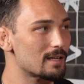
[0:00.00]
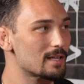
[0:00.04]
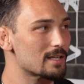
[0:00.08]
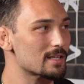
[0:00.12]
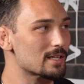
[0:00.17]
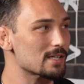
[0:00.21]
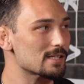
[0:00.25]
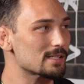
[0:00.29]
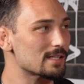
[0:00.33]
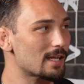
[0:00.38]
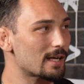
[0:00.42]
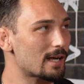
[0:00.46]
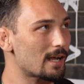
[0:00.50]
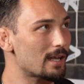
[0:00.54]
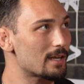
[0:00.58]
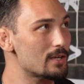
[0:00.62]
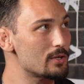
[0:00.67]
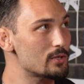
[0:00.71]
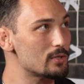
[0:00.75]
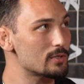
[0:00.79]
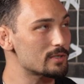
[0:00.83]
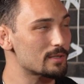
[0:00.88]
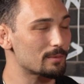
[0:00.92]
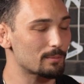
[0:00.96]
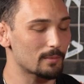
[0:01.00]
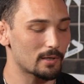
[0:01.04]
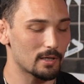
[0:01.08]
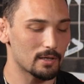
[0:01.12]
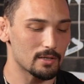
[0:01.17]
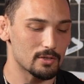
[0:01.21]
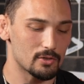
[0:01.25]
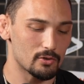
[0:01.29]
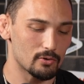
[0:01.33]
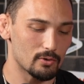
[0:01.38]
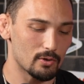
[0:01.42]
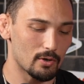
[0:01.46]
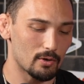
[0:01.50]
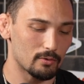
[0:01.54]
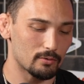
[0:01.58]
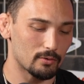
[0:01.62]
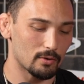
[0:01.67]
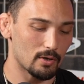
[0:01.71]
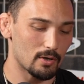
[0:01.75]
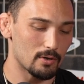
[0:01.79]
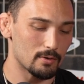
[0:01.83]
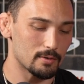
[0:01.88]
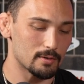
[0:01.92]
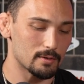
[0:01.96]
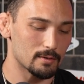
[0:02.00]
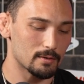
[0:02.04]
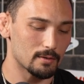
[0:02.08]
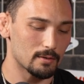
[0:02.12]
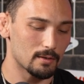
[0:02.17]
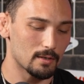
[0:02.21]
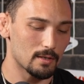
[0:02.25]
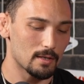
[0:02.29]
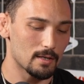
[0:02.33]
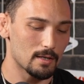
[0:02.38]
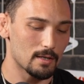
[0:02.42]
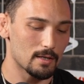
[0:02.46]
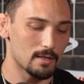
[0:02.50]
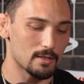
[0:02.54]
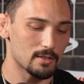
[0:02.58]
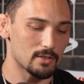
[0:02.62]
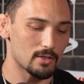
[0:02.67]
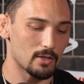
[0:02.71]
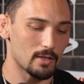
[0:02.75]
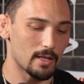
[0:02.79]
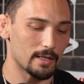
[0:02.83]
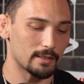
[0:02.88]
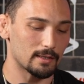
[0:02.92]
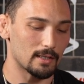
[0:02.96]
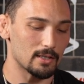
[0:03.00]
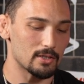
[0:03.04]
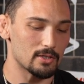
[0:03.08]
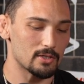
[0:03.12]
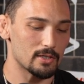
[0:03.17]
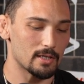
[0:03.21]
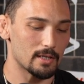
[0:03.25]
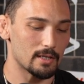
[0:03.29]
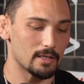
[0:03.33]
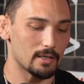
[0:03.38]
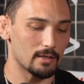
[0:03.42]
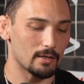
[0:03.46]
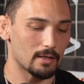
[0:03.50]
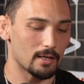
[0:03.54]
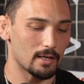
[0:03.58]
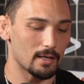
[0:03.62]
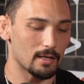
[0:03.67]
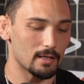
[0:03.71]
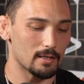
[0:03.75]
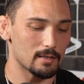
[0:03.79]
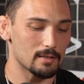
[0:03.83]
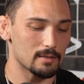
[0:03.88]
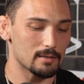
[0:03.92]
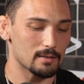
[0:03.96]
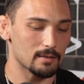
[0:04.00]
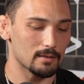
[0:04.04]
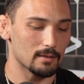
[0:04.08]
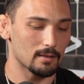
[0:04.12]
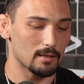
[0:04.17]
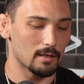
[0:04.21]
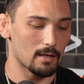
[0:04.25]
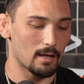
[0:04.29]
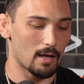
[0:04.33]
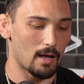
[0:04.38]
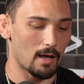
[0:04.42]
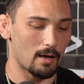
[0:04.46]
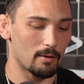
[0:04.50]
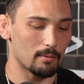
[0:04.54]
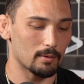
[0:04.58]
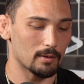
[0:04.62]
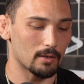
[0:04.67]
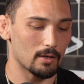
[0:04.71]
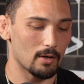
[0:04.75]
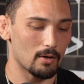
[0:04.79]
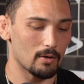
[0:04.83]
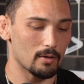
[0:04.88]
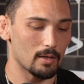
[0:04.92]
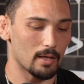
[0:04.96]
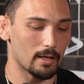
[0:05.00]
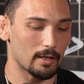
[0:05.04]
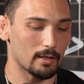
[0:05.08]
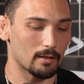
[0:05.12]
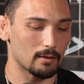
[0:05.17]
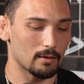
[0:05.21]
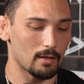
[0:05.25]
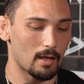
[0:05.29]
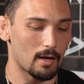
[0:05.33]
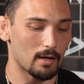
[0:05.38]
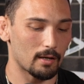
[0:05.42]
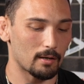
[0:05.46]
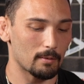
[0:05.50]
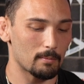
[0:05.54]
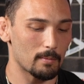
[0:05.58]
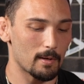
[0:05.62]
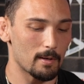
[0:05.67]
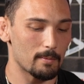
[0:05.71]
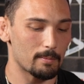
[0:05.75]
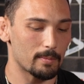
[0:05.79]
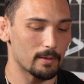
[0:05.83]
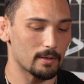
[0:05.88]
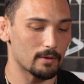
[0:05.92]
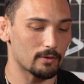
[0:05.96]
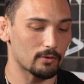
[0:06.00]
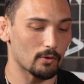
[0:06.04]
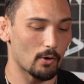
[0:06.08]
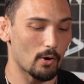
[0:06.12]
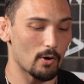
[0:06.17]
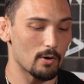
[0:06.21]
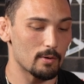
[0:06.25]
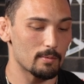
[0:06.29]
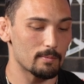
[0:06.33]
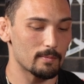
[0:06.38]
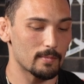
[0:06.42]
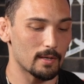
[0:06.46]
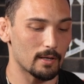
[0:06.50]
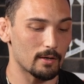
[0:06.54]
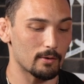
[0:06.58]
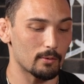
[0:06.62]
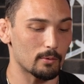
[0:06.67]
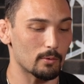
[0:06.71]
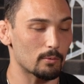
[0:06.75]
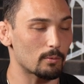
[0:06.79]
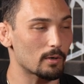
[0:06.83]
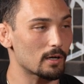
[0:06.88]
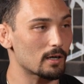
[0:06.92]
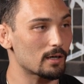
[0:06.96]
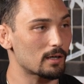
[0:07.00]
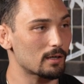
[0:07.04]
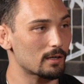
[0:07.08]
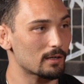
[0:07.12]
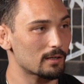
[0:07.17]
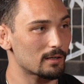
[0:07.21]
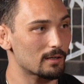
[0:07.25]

Cause like I knew some good judo throws. So like the shittier kids, I would go like lock them up and throw them, and it would work.